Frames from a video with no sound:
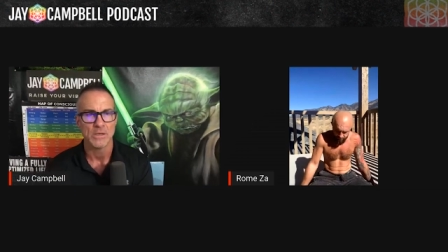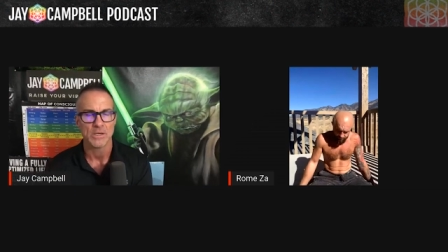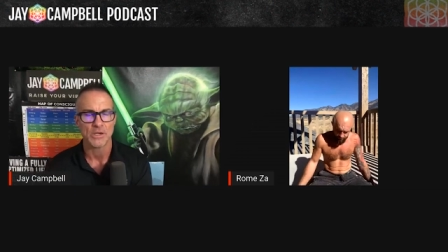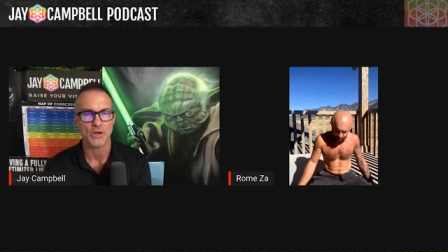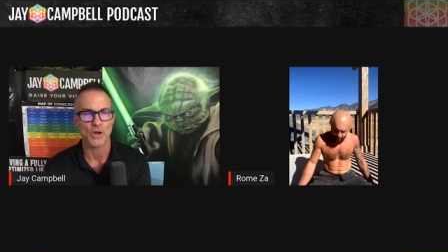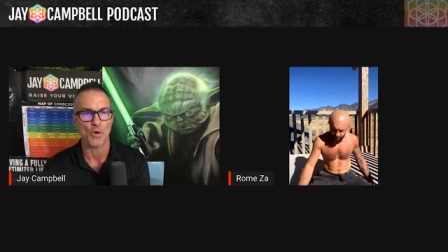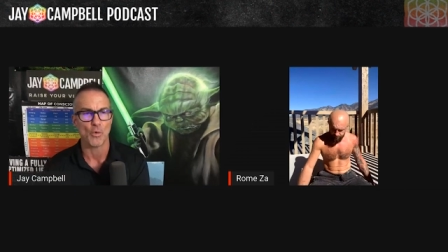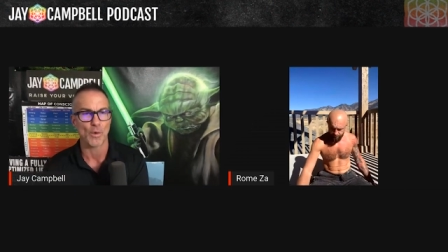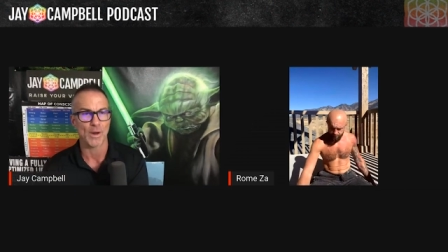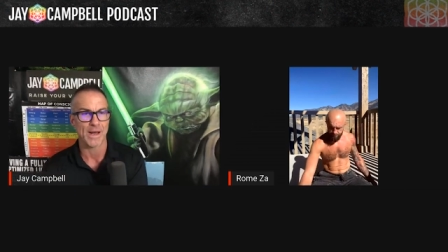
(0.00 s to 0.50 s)
you
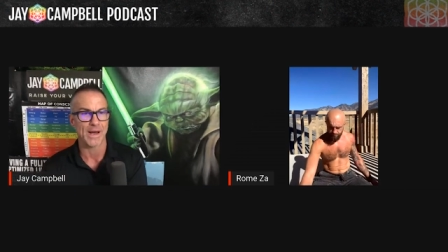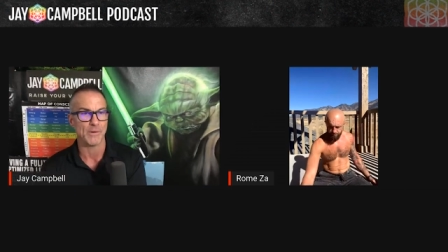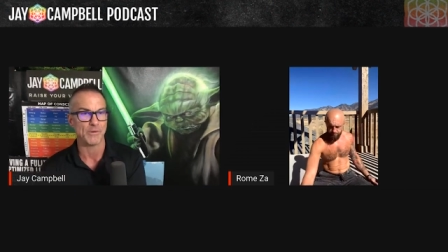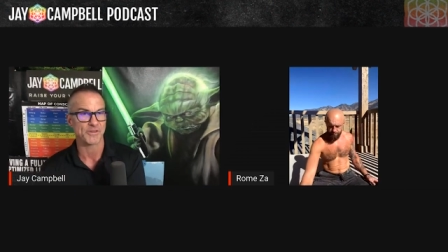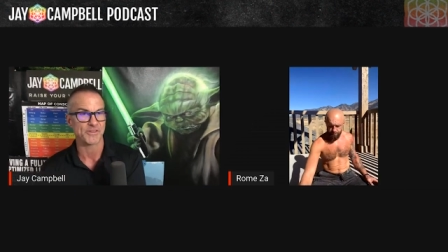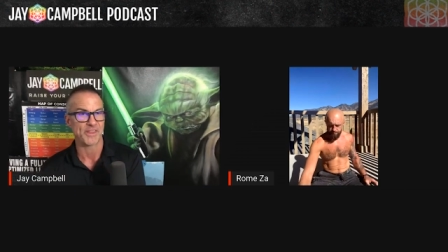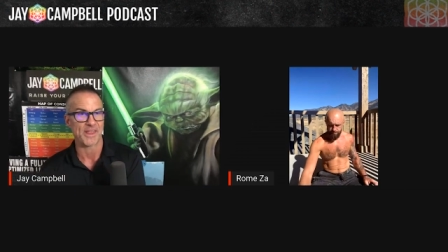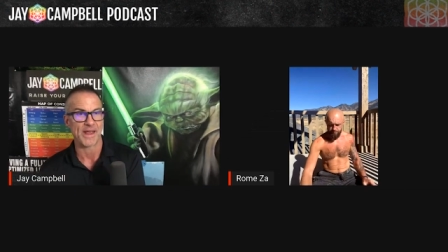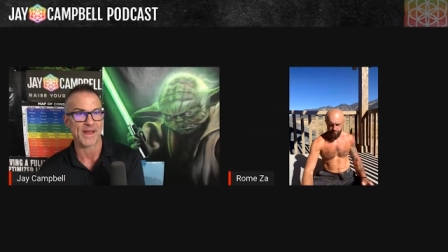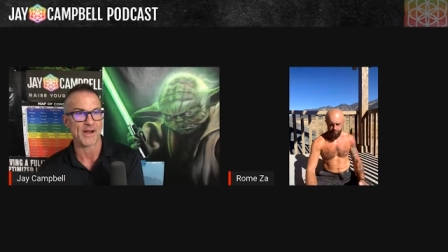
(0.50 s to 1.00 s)
know, when I
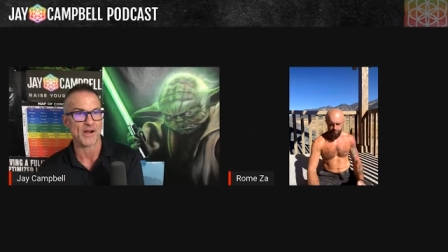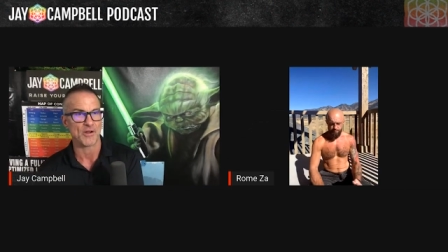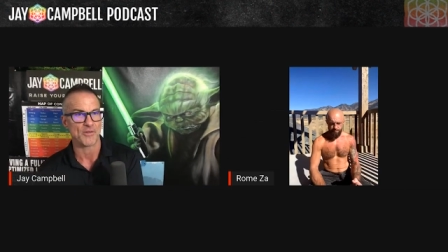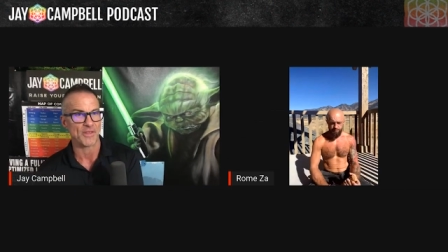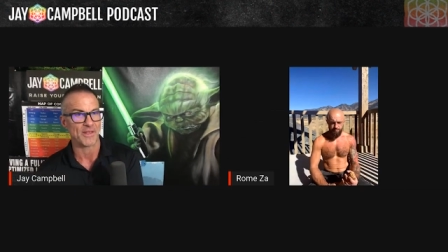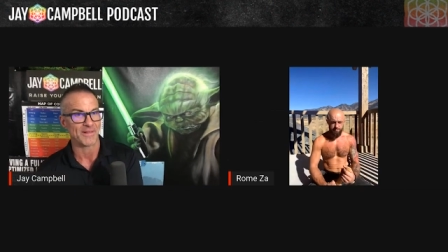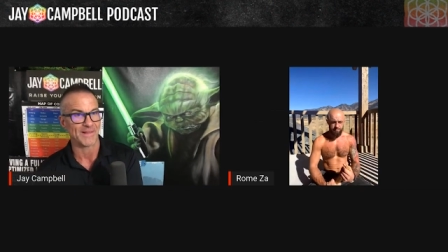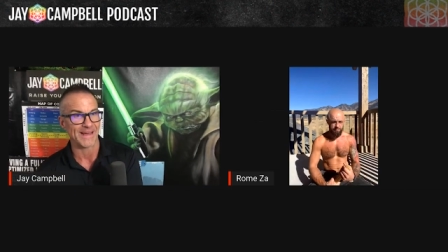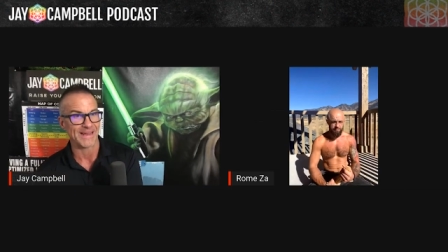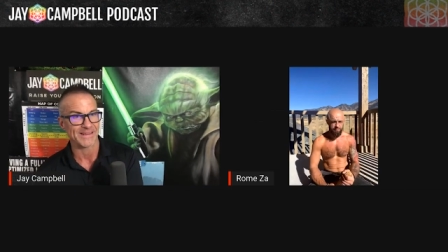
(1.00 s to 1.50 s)
was there,
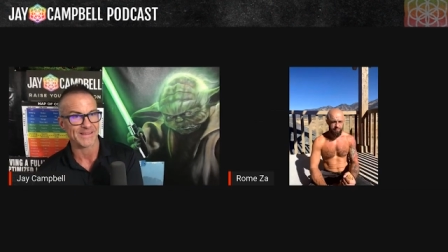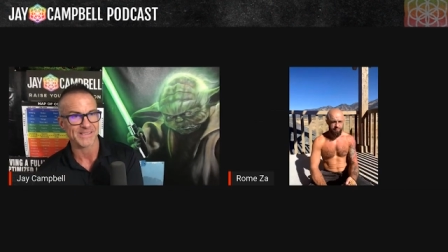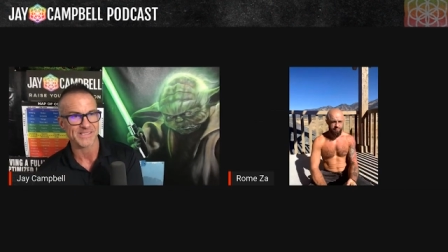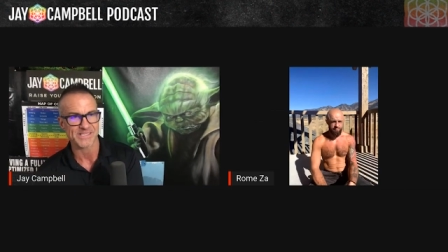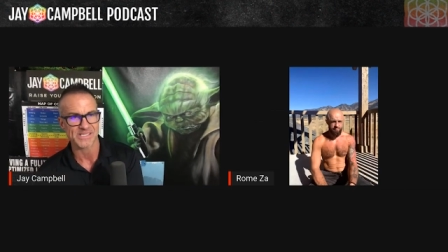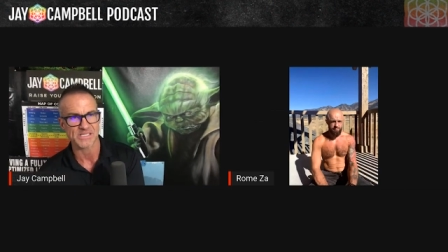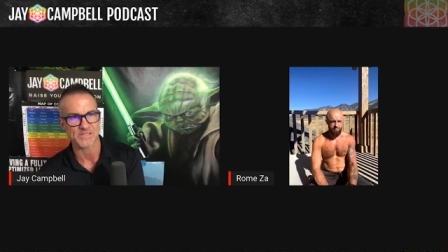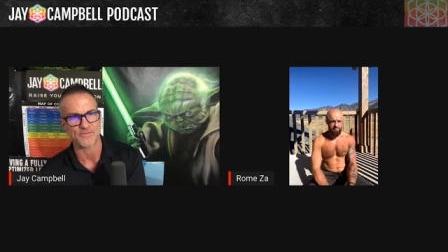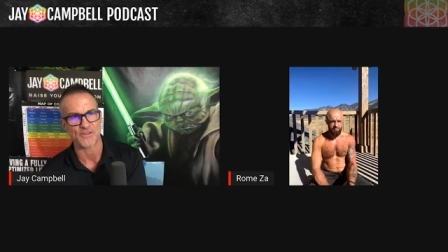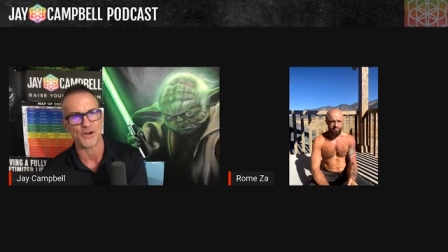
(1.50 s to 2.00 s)
that like
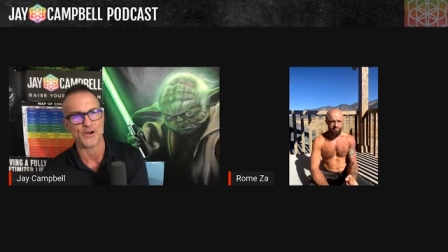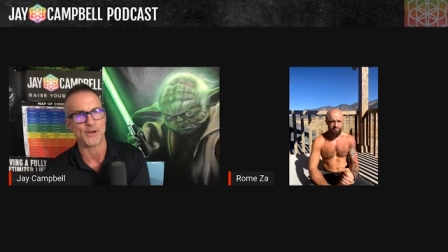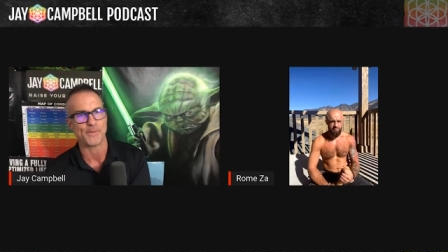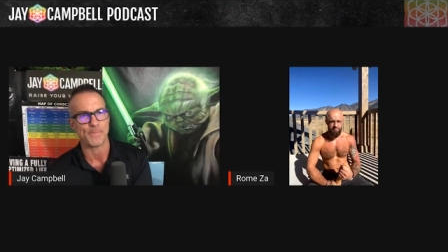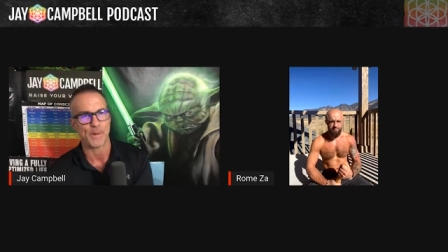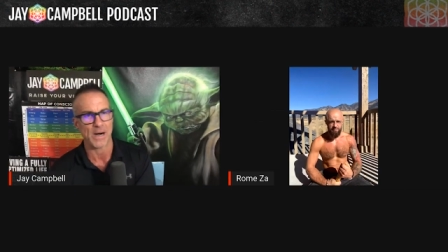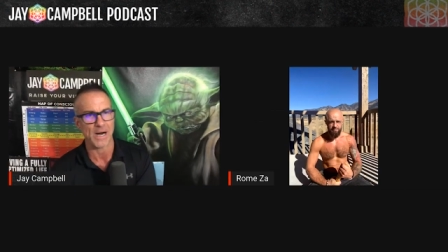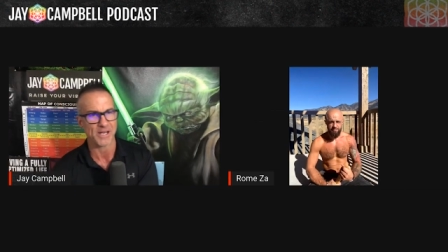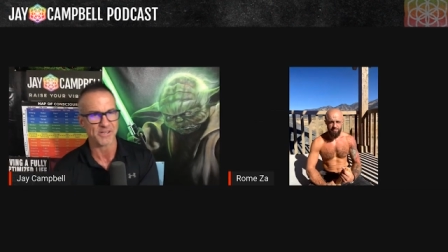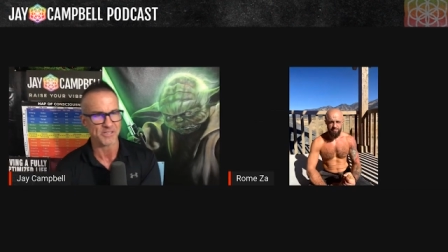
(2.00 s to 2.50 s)
this is very
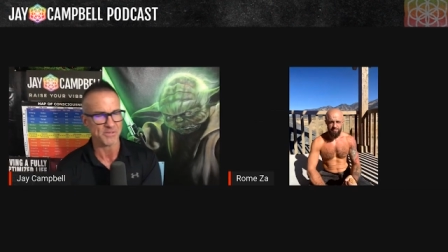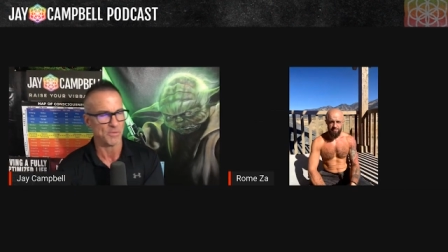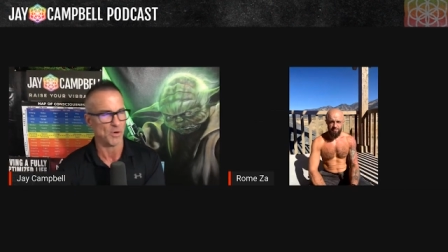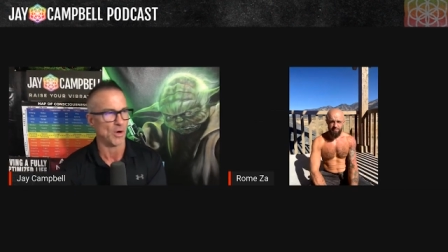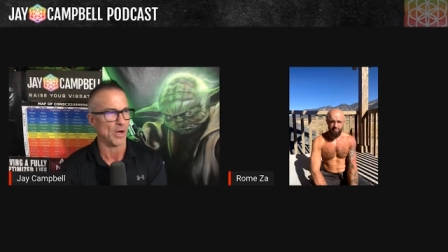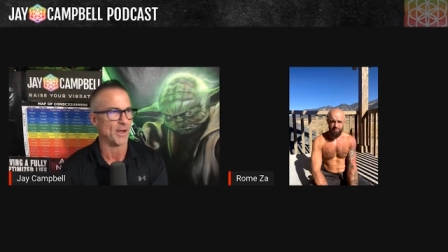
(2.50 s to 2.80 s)
possible.